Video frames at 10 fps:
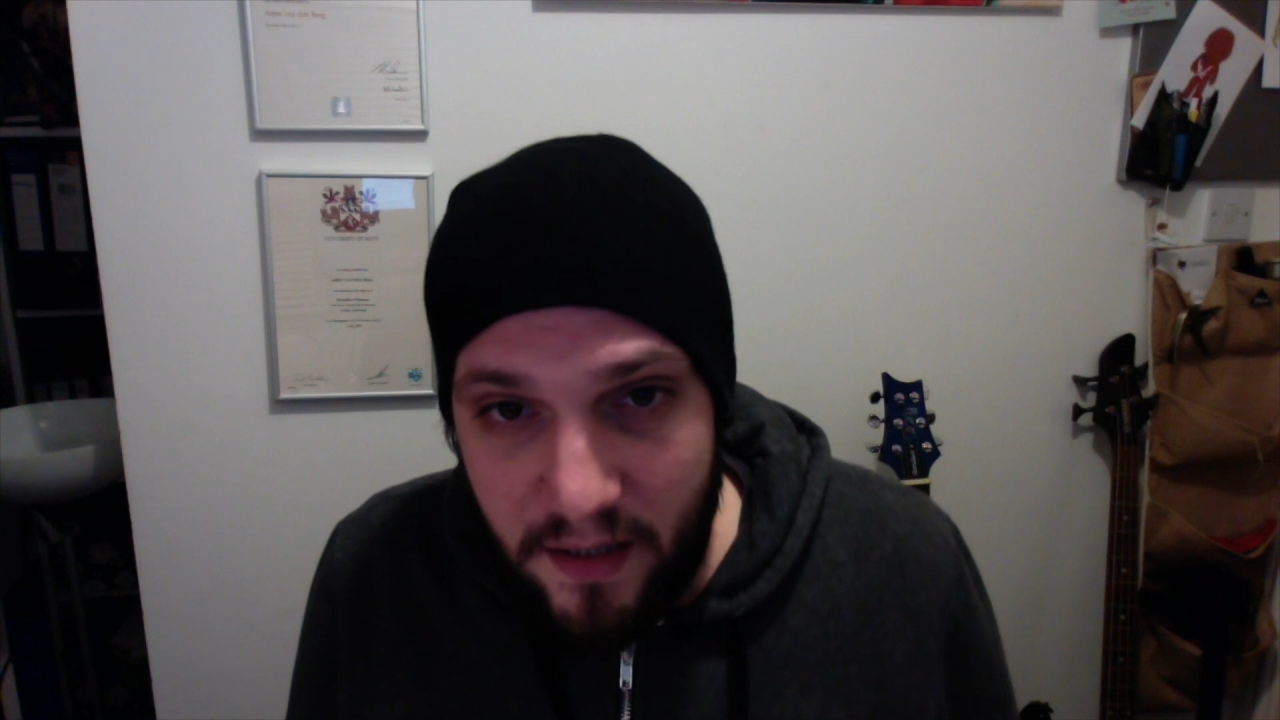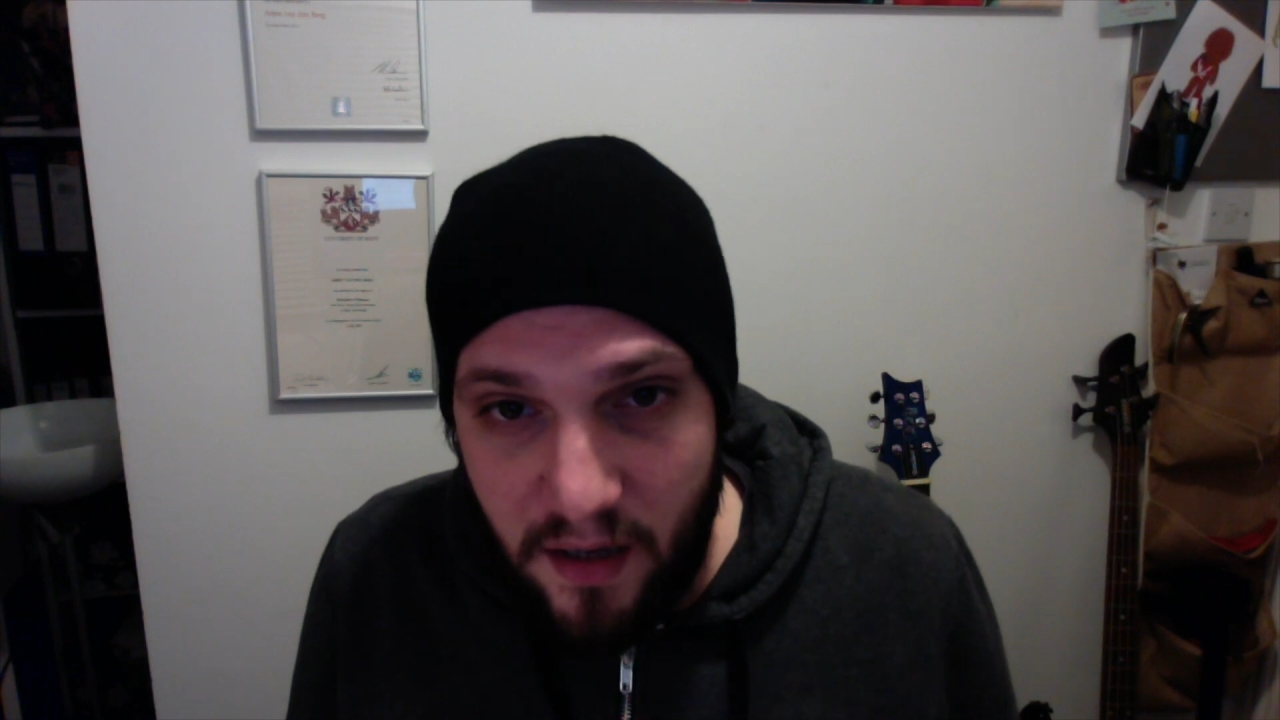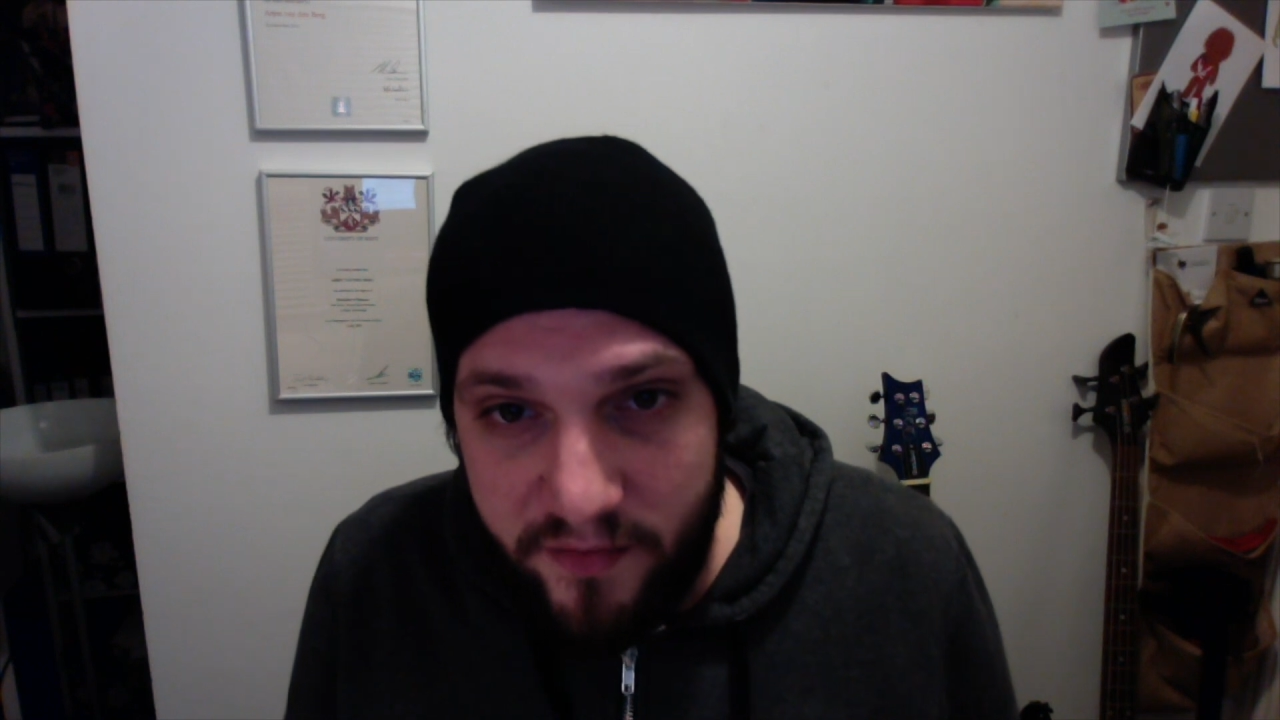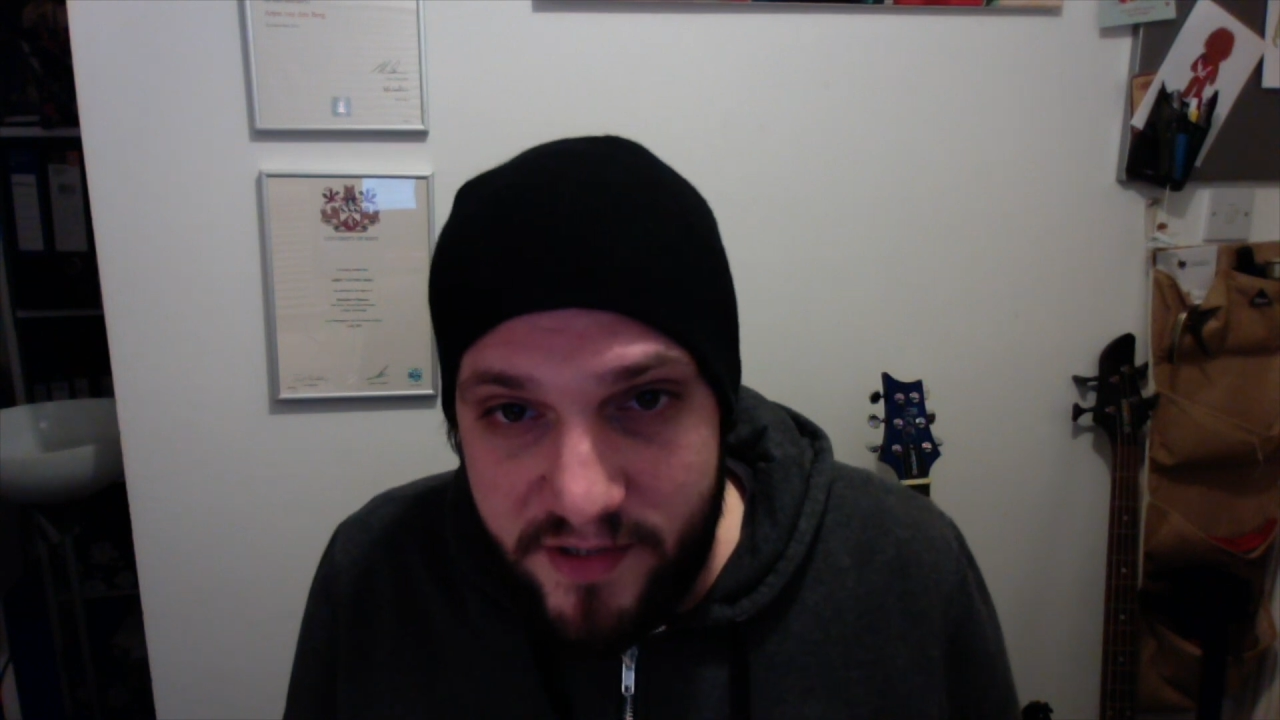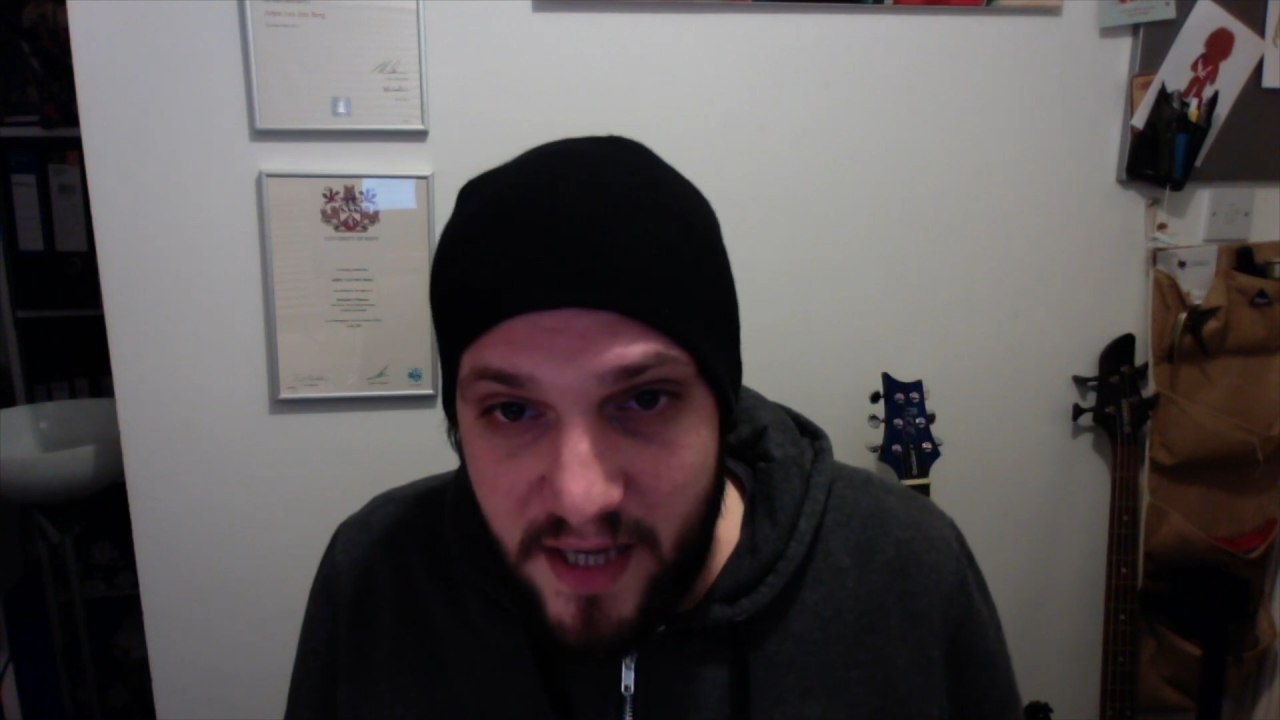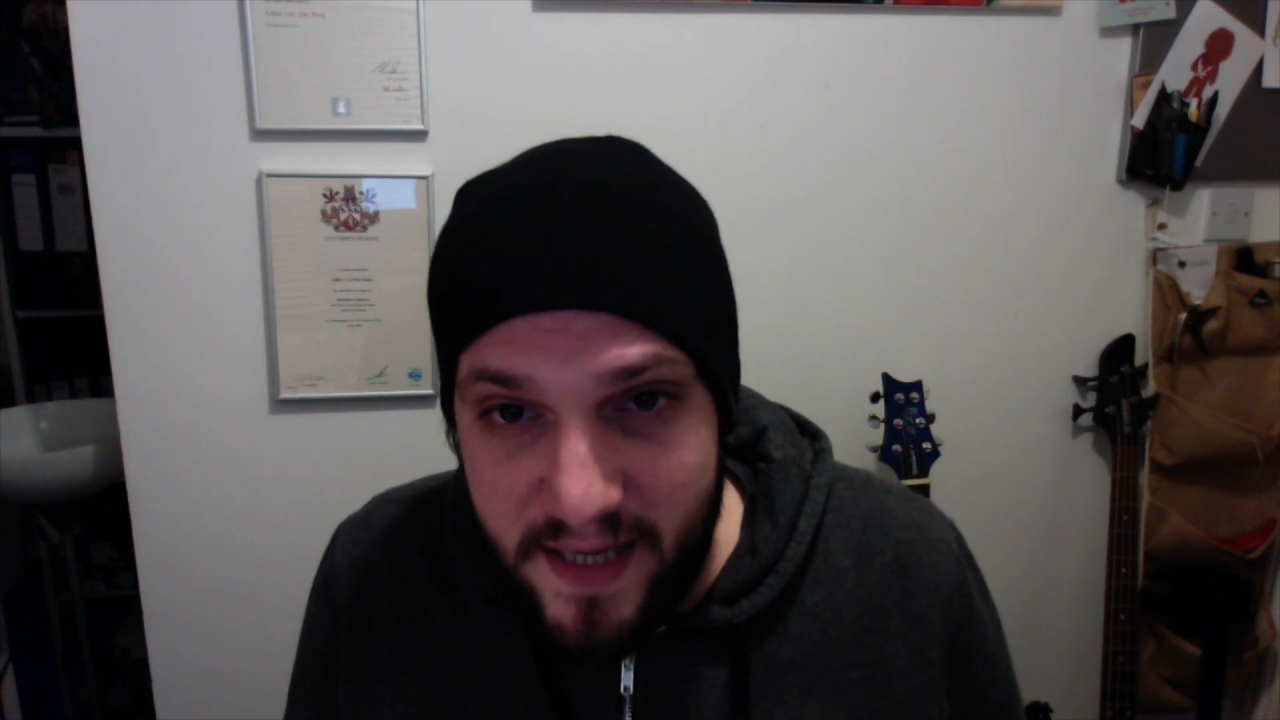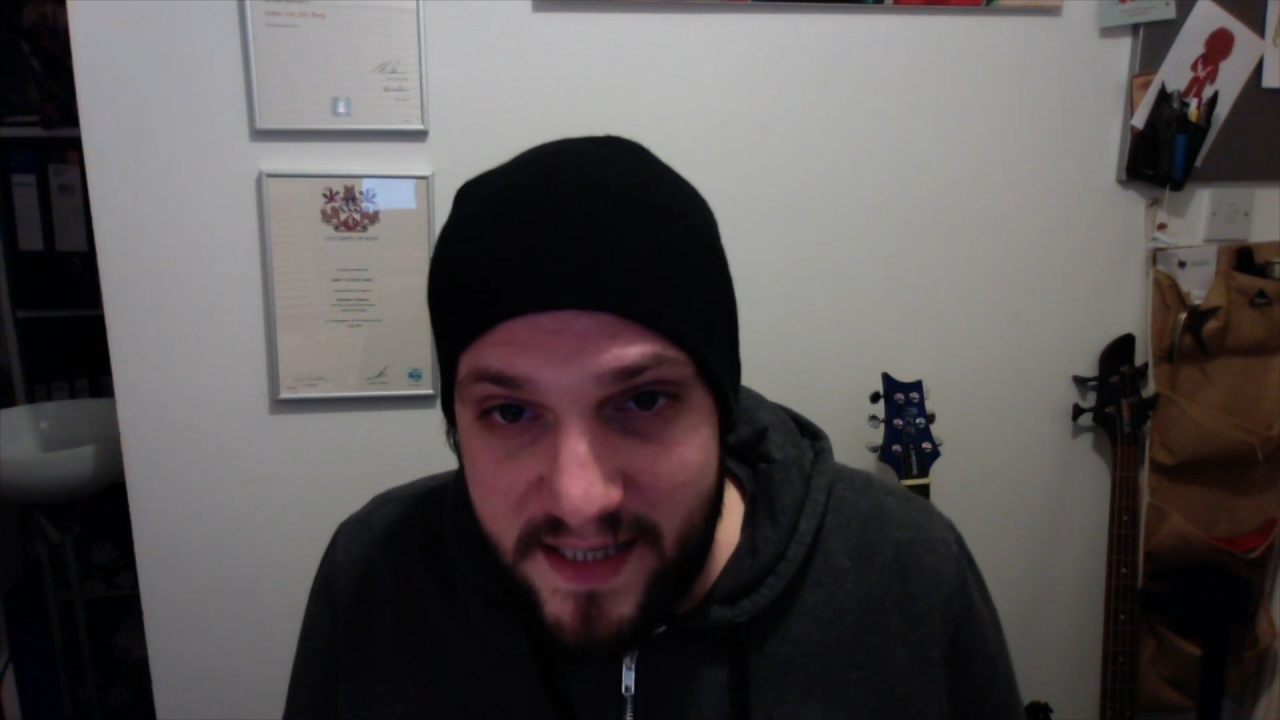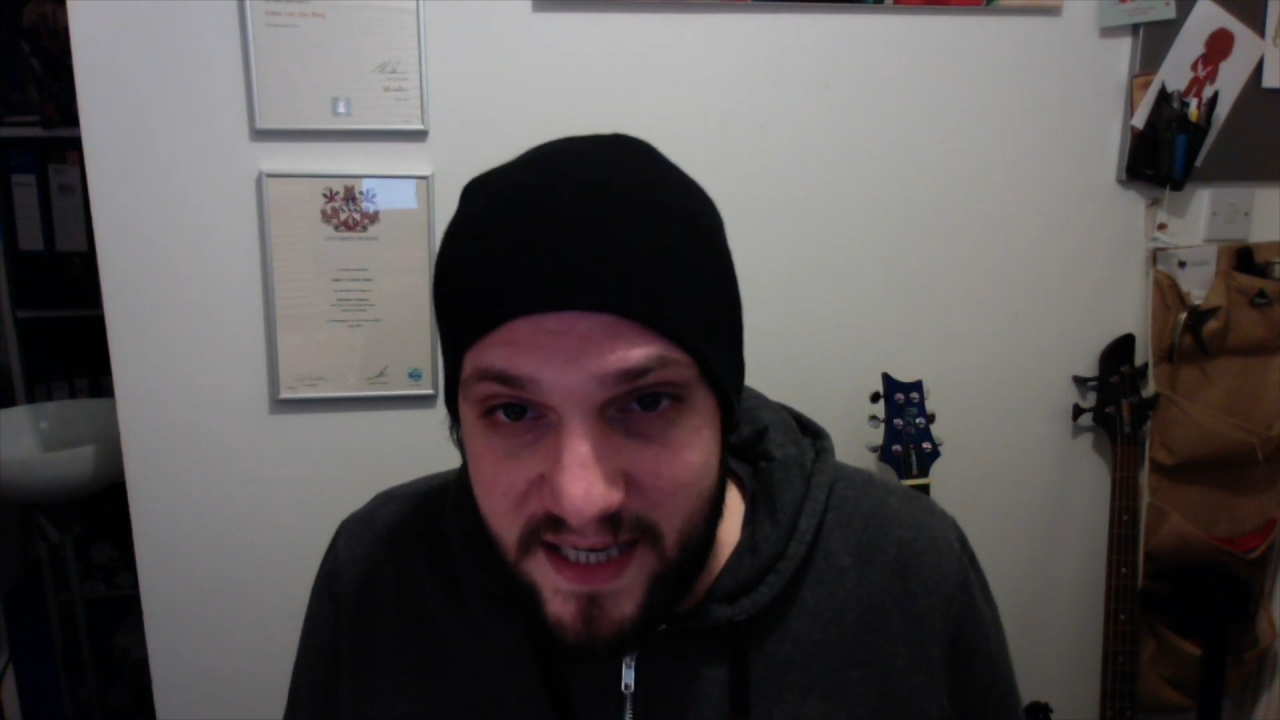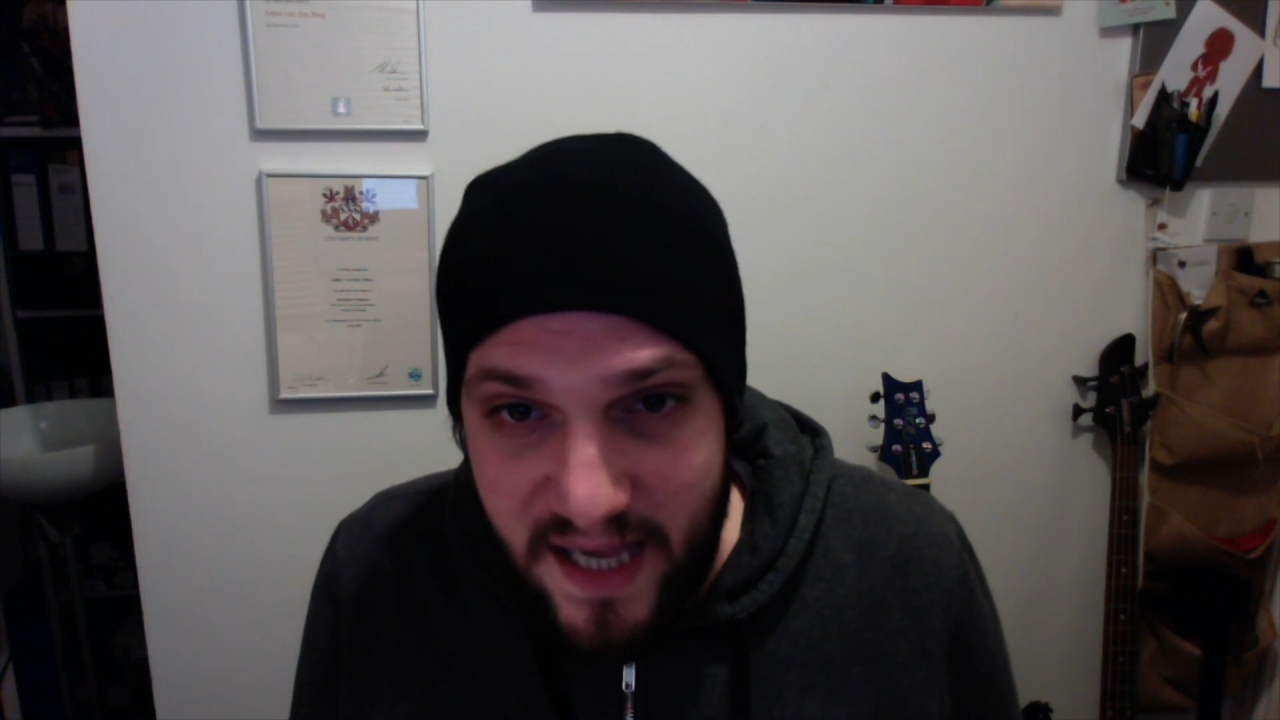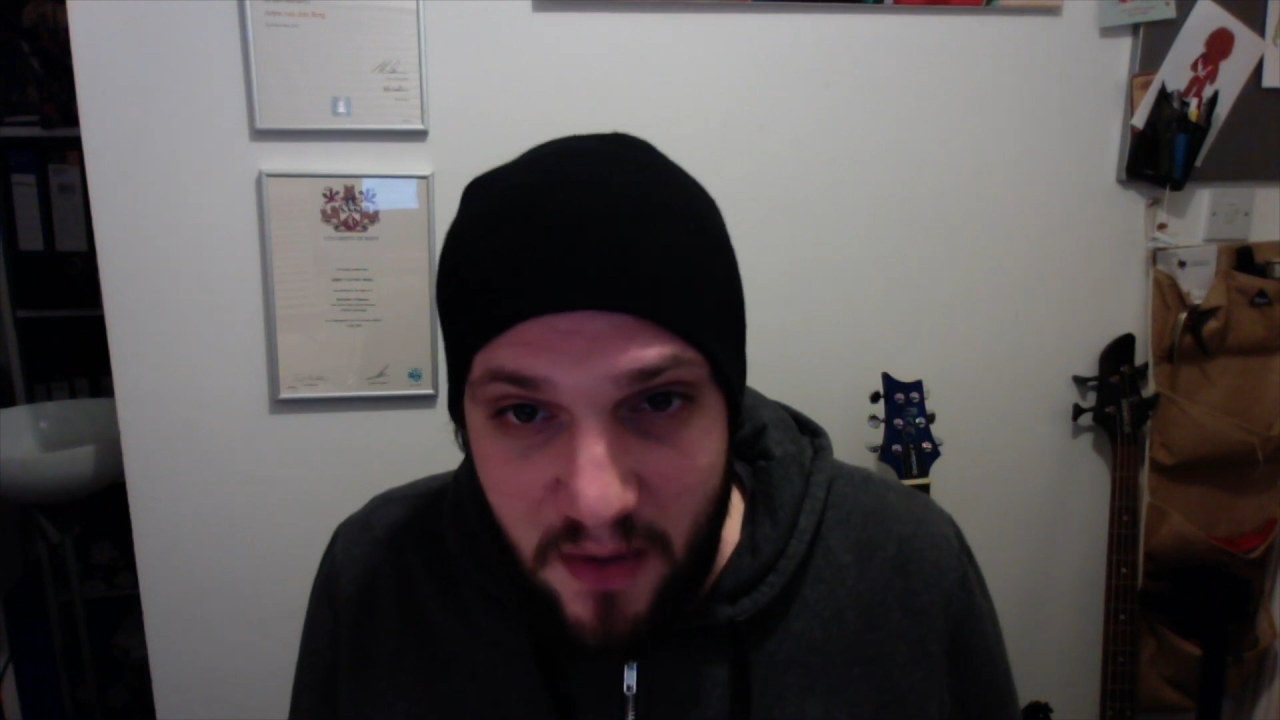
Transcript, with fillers: curvature and see